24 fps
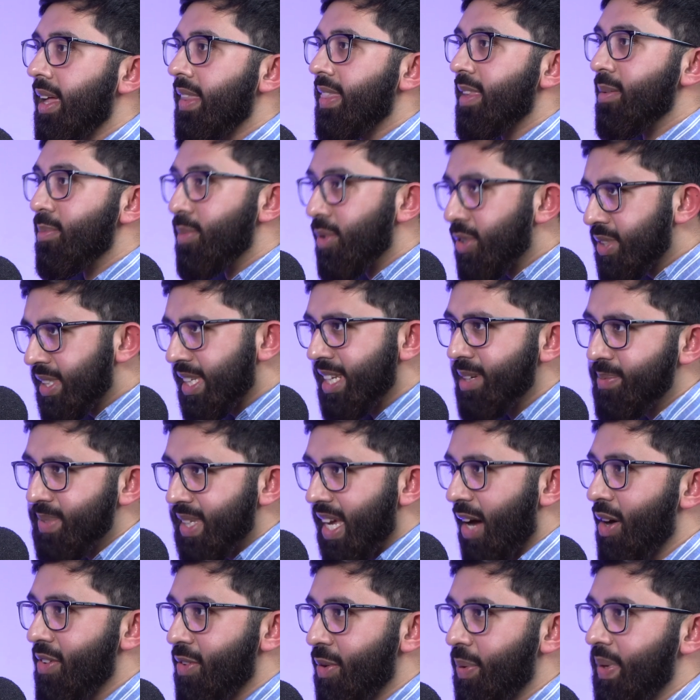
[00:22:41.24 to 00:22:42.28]
The Muslims,
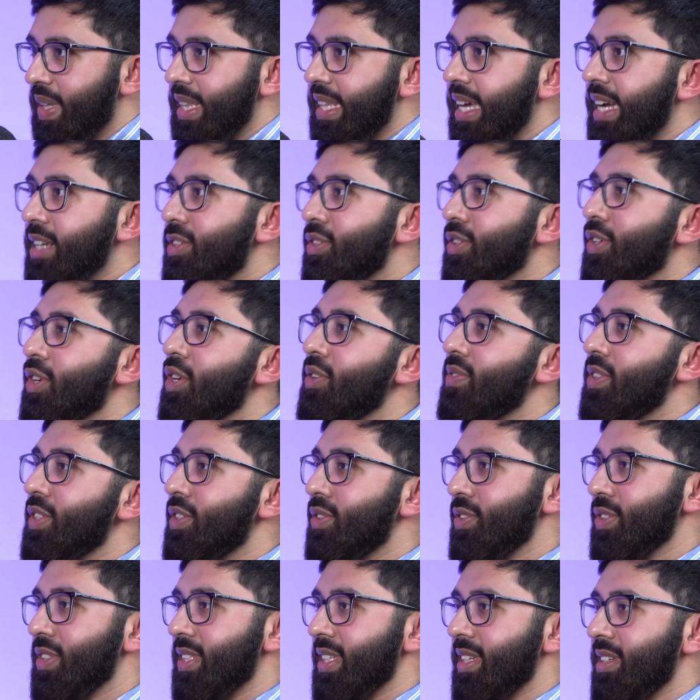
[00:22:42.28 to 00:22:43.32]
however, when they took over
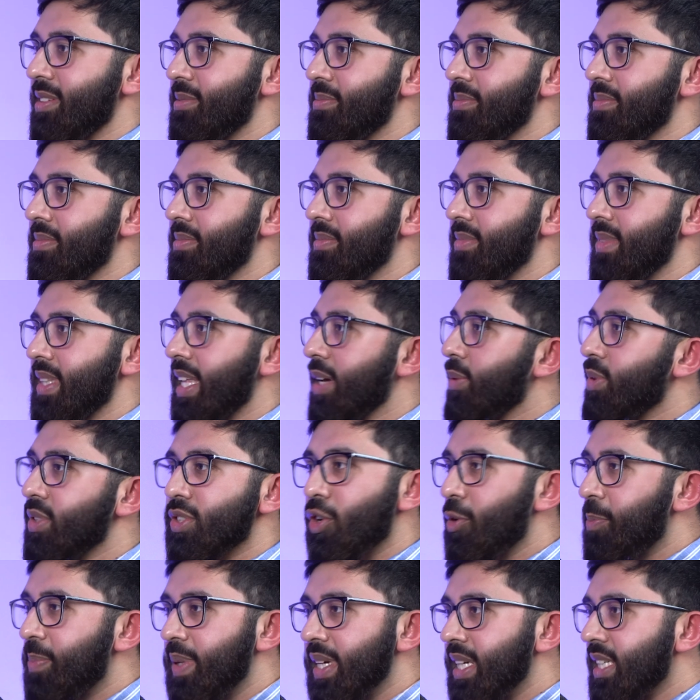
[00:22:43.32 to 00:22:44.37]
Jerusalem, they were
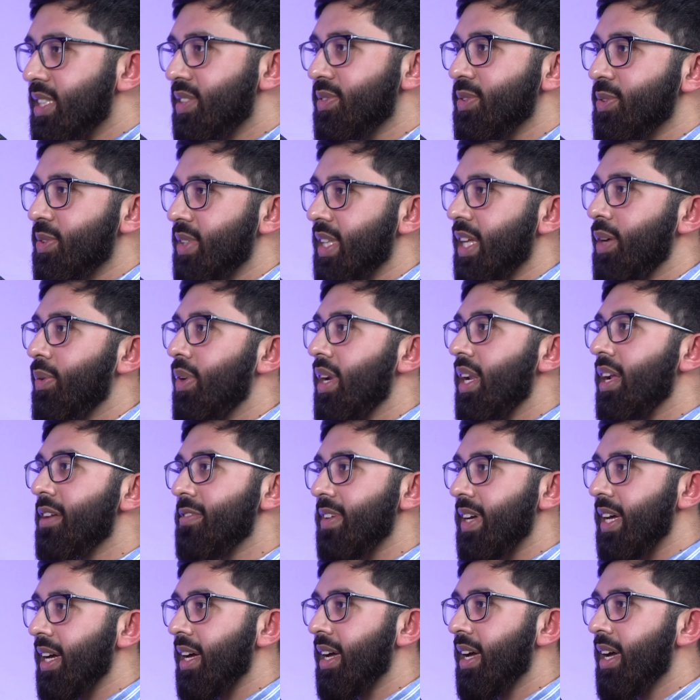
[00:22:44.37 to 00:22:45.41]
so peaceful and they were
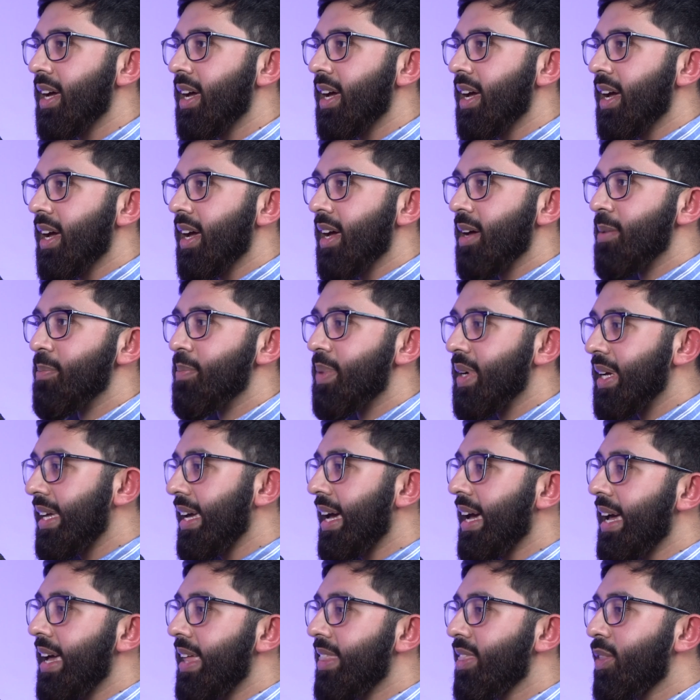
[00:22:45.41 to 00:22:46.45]
loving. But
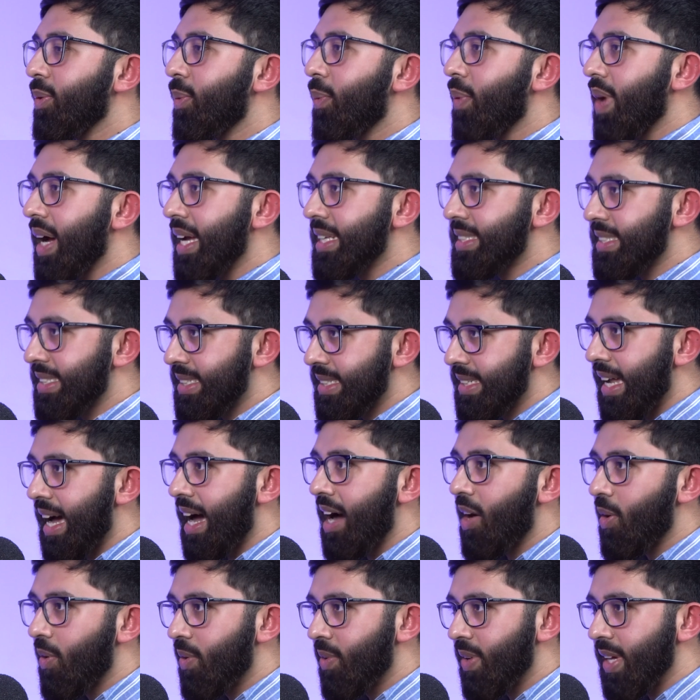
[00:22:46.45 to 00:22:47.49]
yet in the West
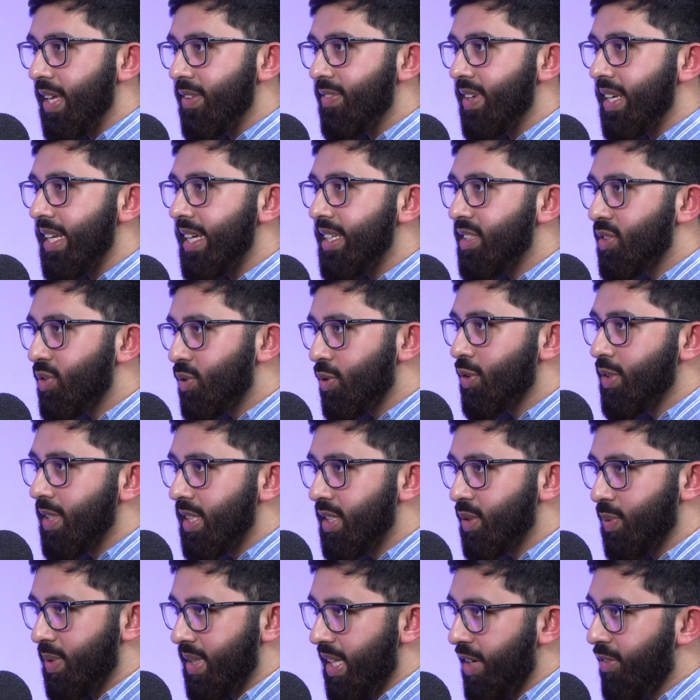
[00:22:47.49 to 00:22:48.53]
now, even
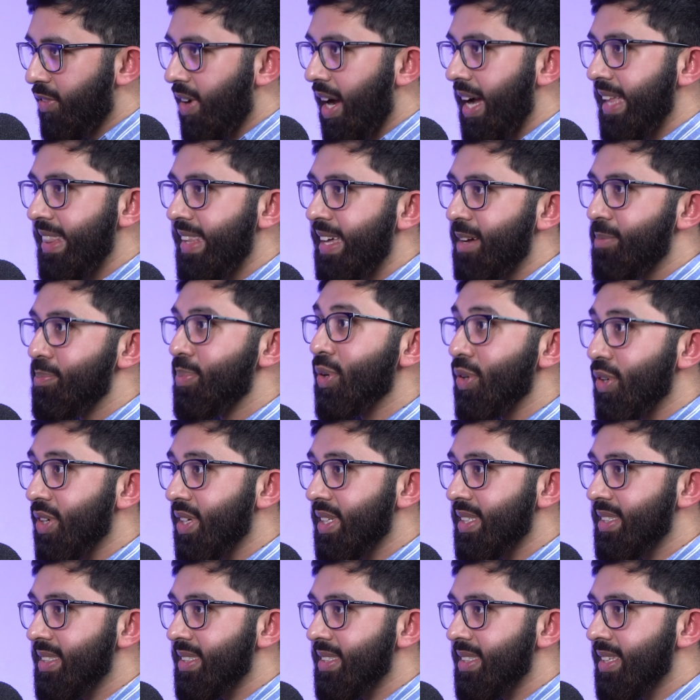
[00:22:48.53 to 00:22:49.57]
historians, when they write their
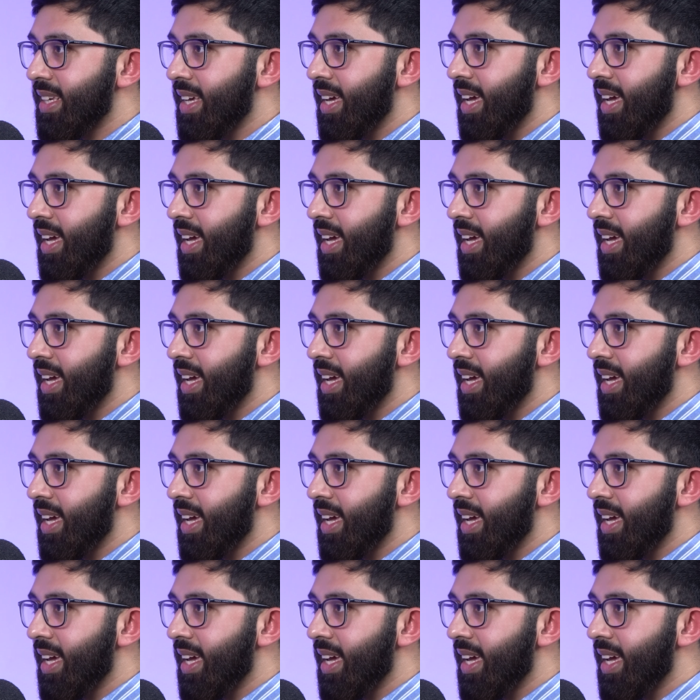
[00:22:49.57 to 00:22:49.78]
books,